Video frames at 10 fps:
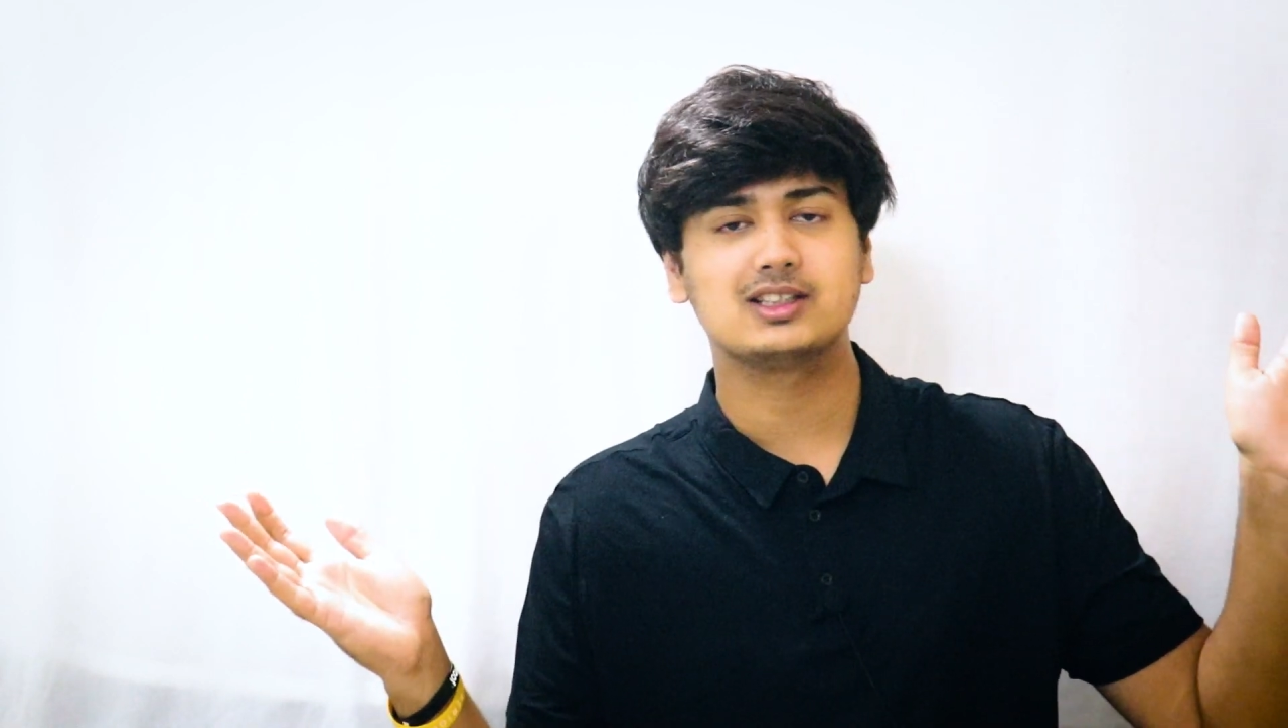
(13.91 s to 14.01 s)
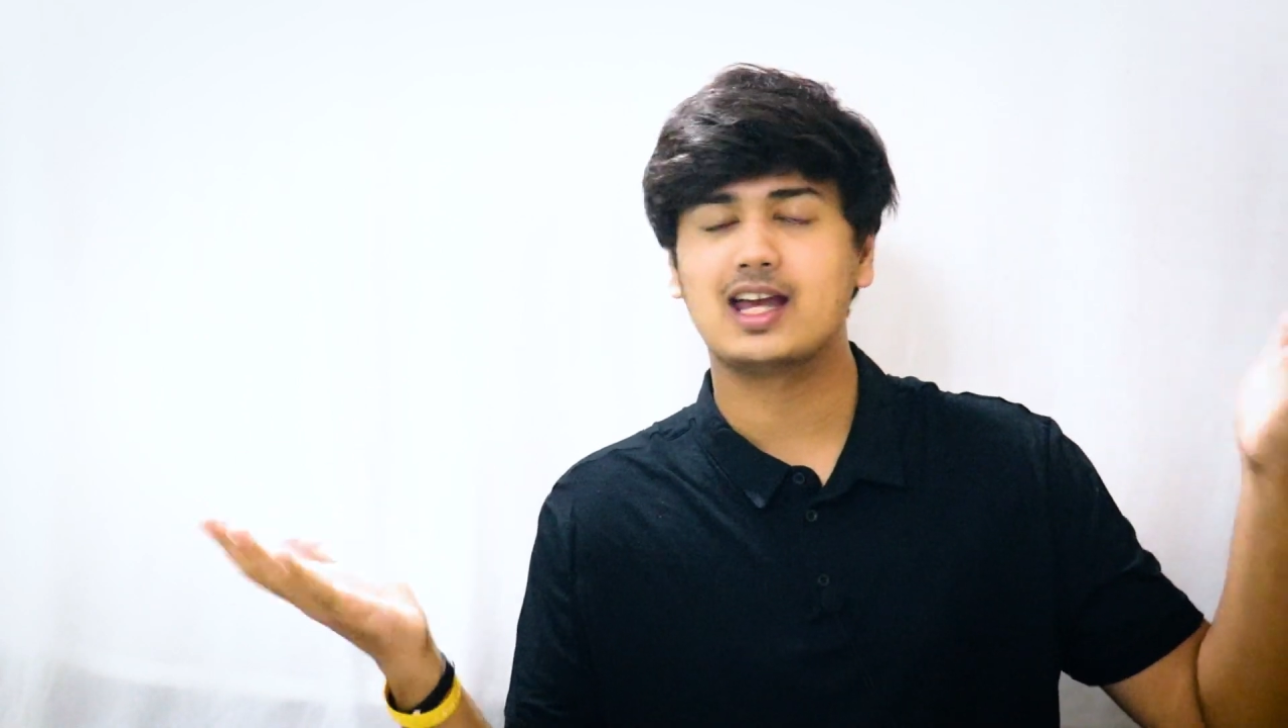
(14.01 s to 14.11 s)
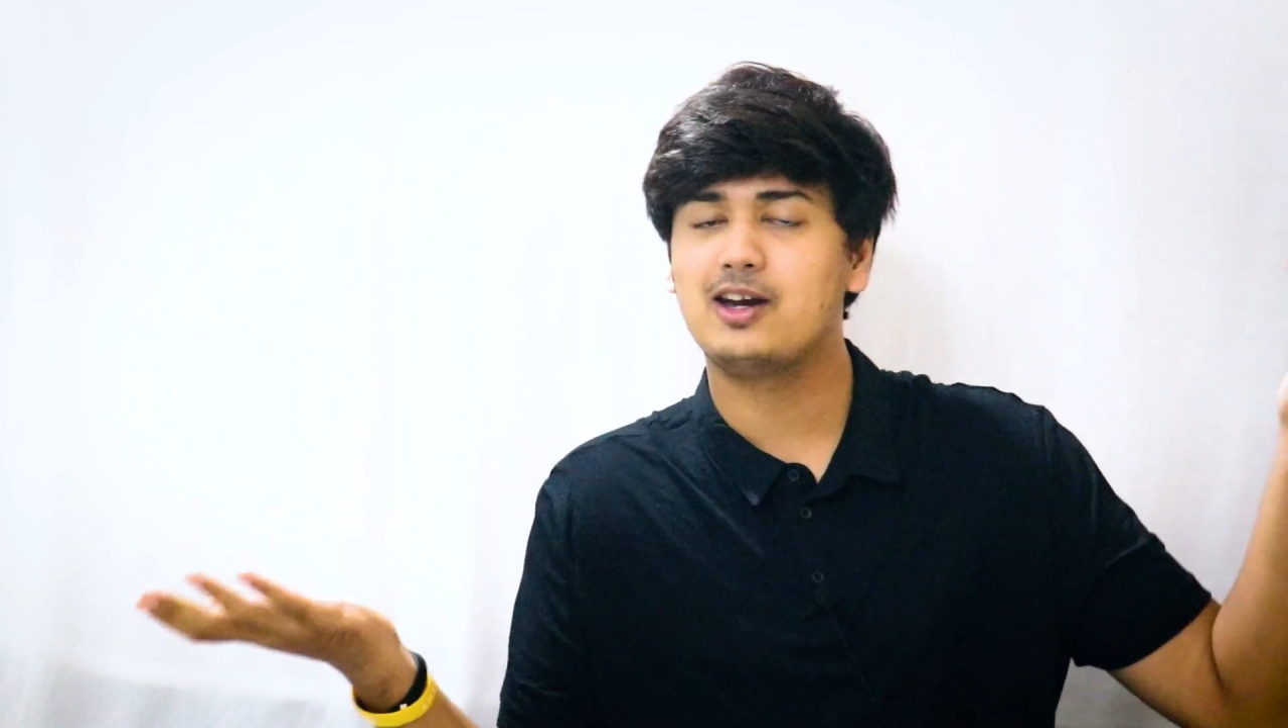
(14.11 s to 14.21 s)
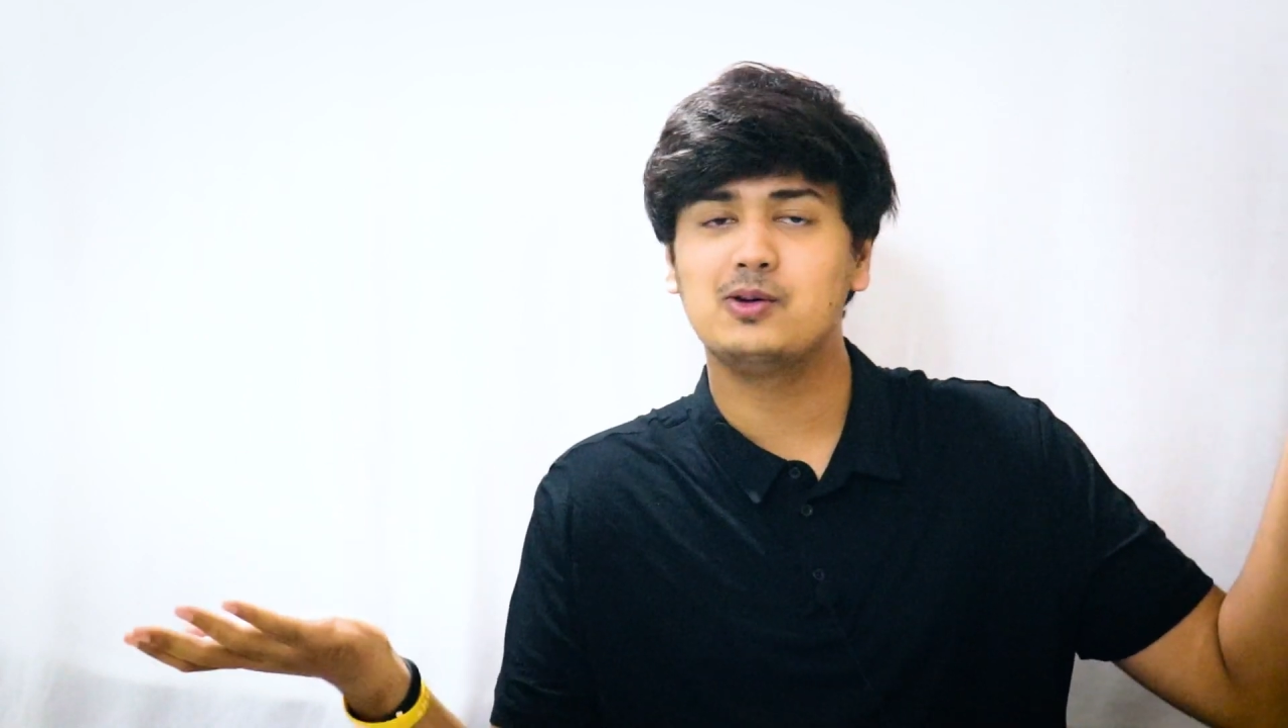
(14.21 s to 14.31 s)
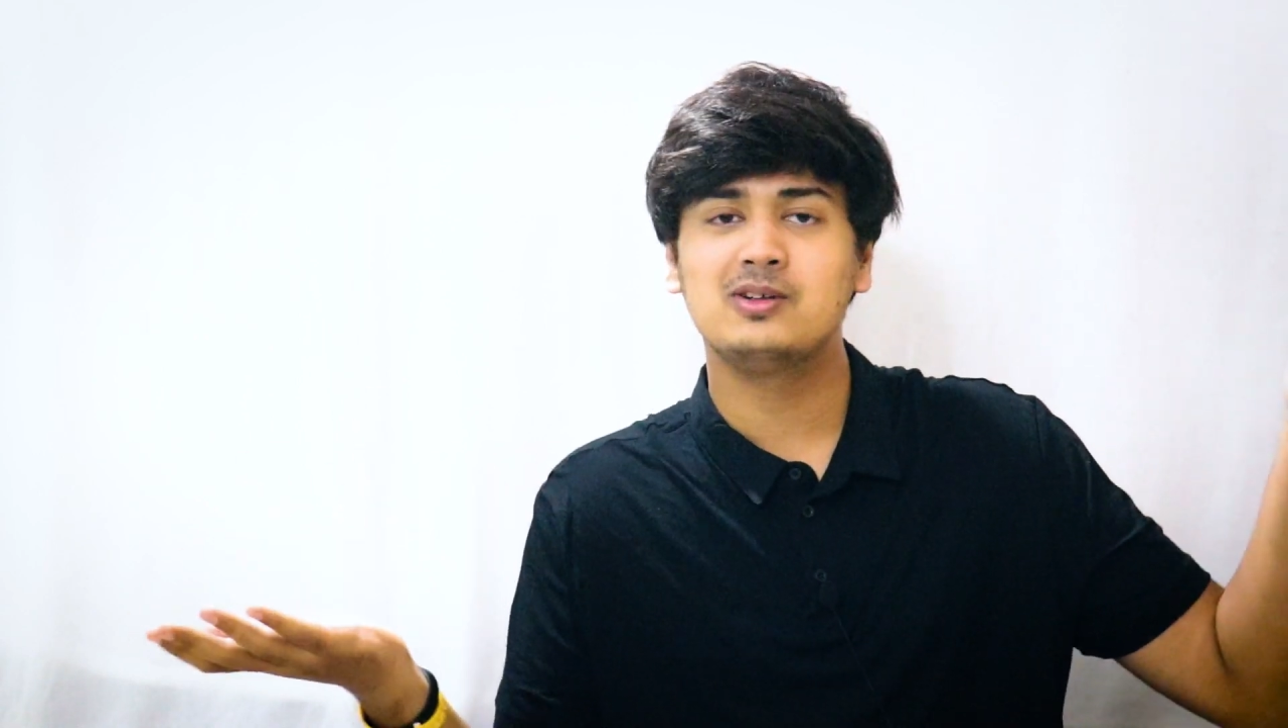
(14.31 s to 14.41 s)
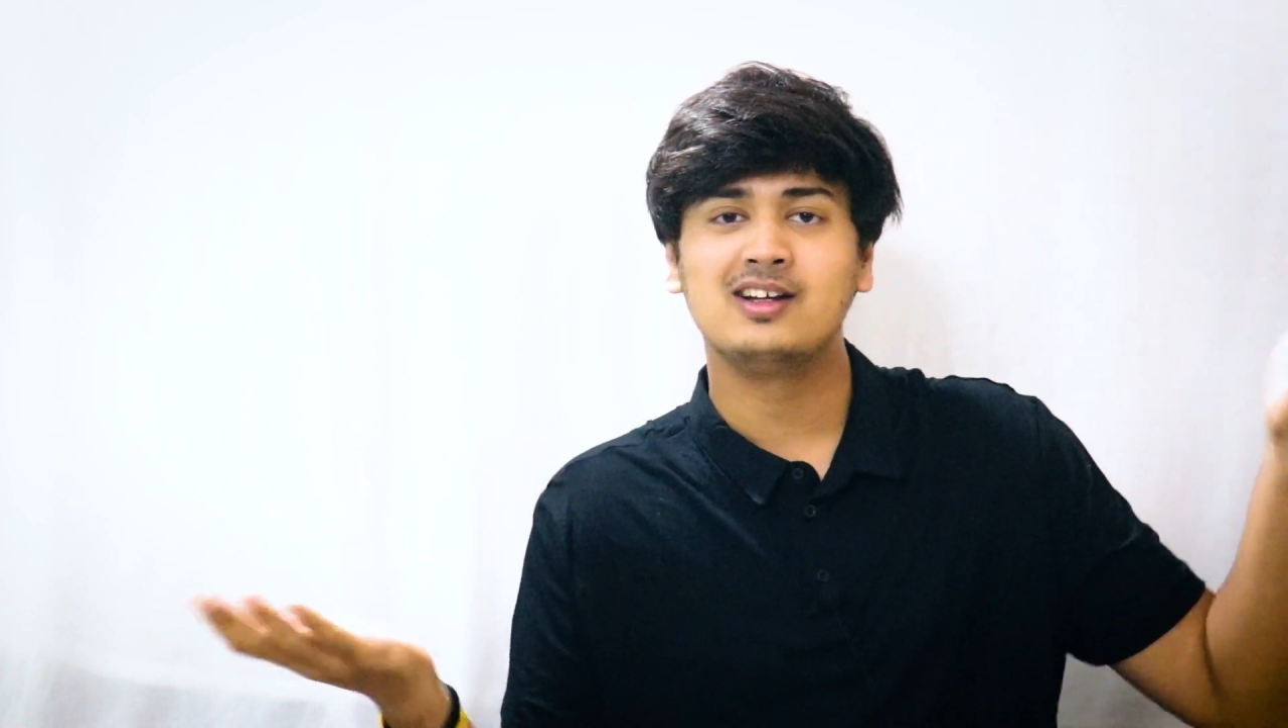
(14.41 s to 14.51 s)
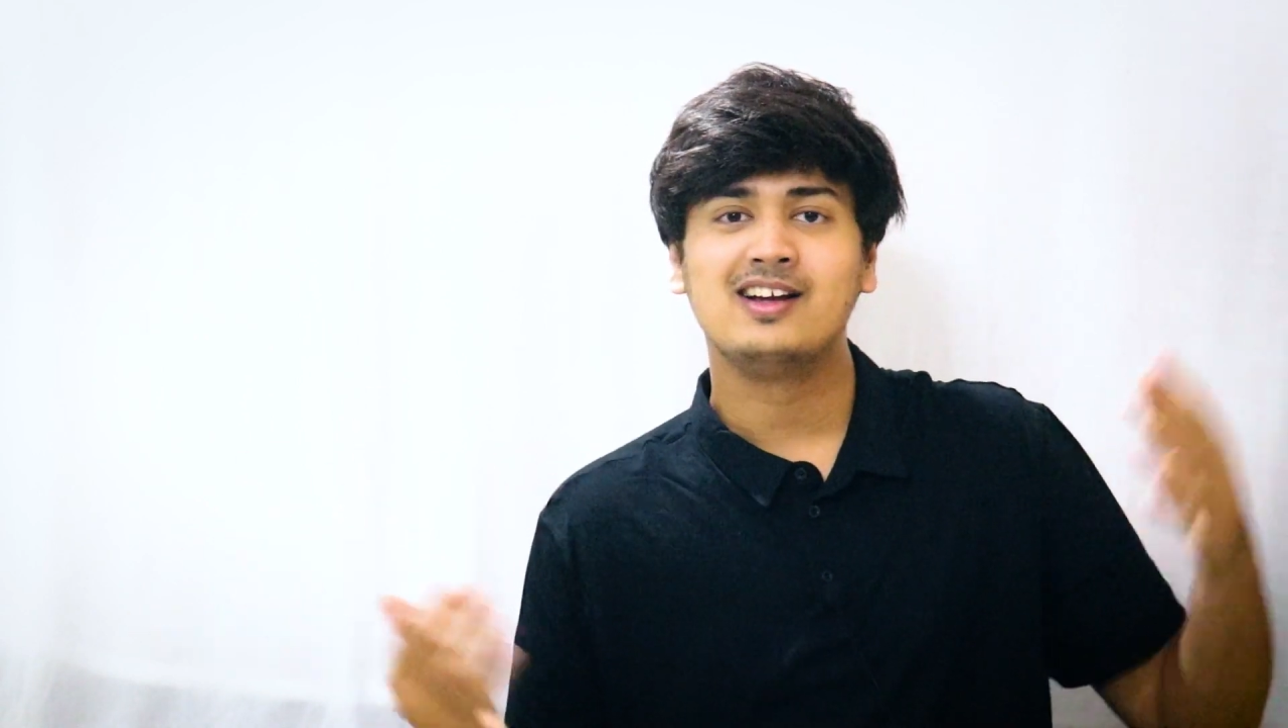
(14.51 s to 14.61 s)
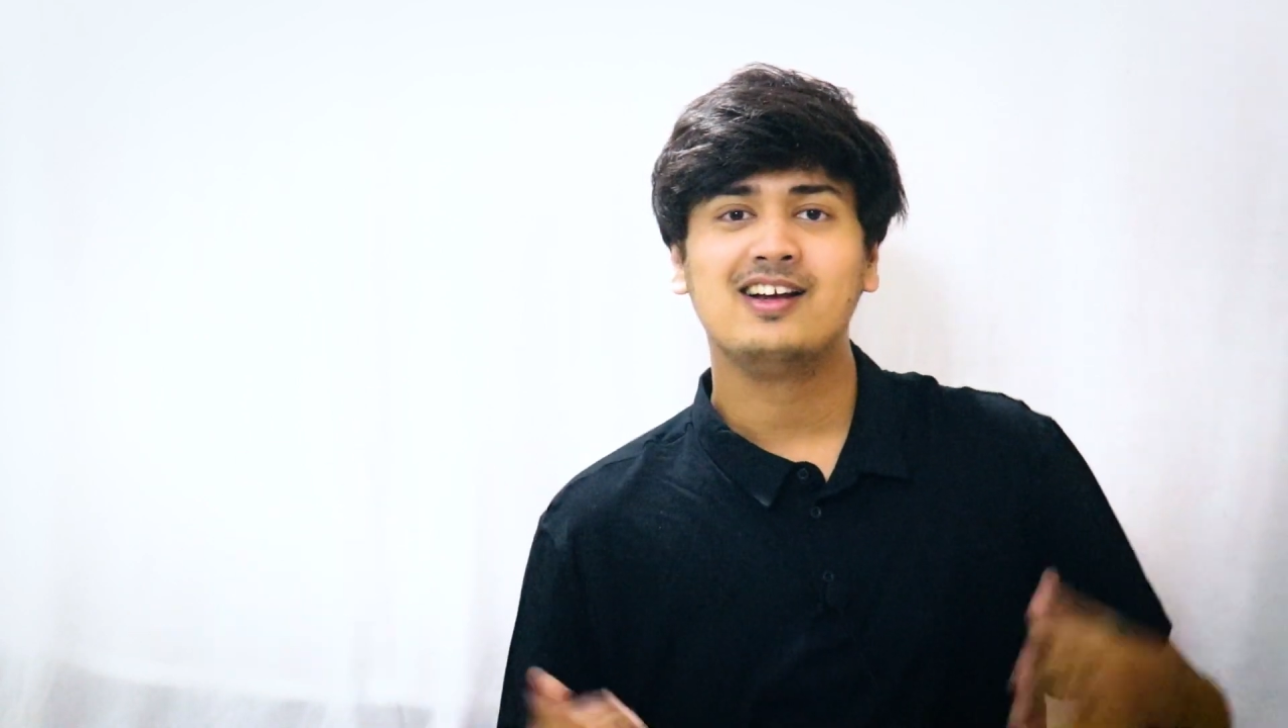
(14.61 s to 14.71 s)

schedule